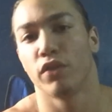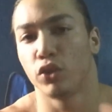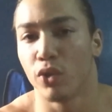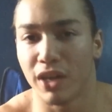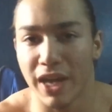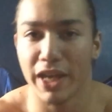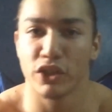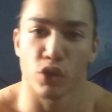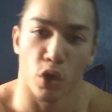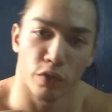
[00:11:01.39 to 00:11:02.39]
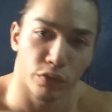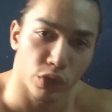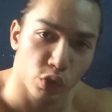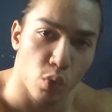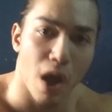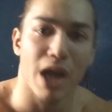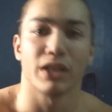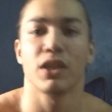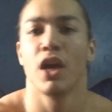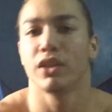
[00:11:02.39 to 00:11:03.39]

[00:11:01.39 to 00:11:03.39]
You're doing legs, start off with the squats,